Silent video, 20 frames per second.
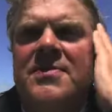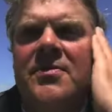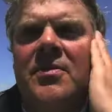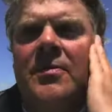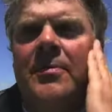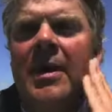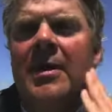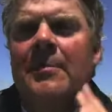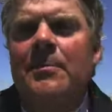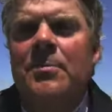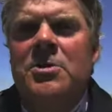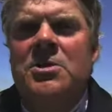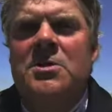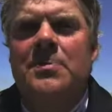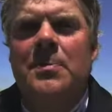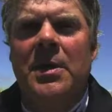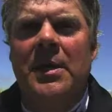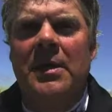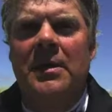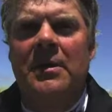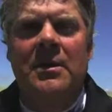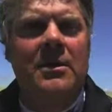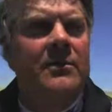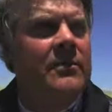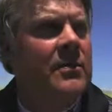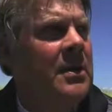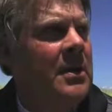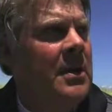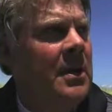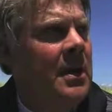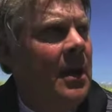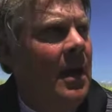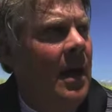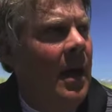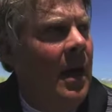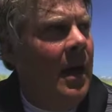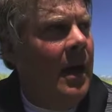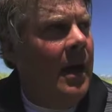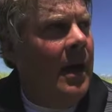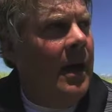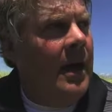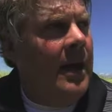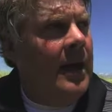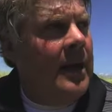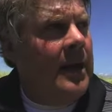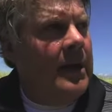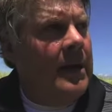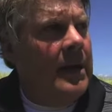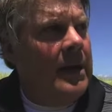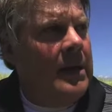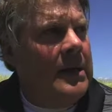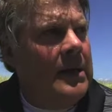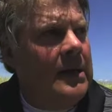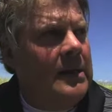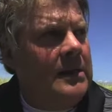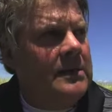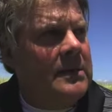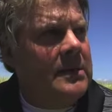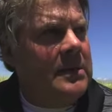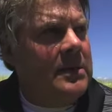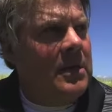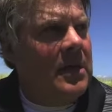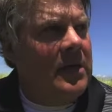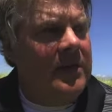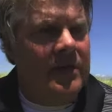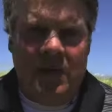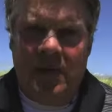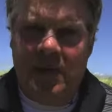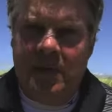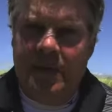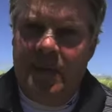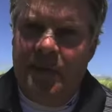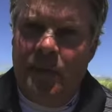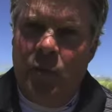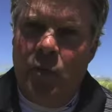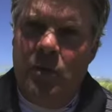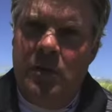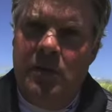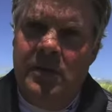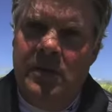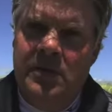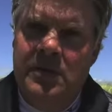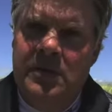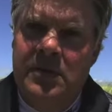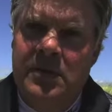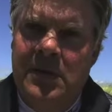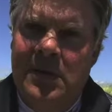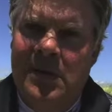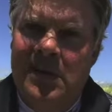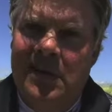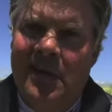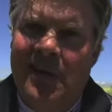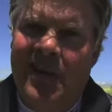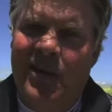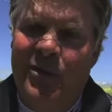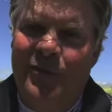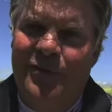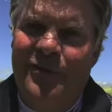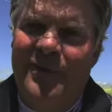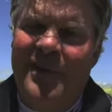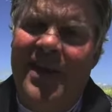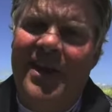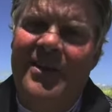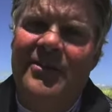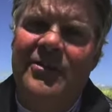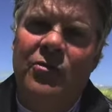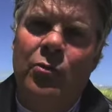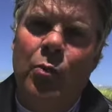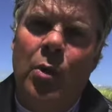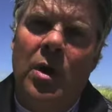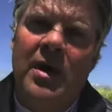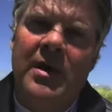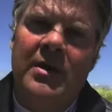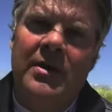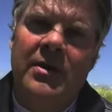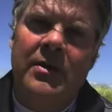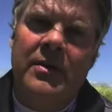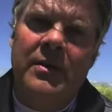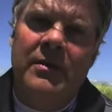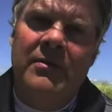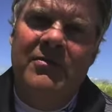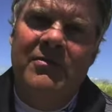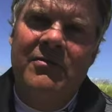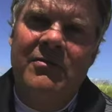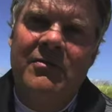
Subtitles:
from my perspective. I think you have a little bit more kind of flatter, wider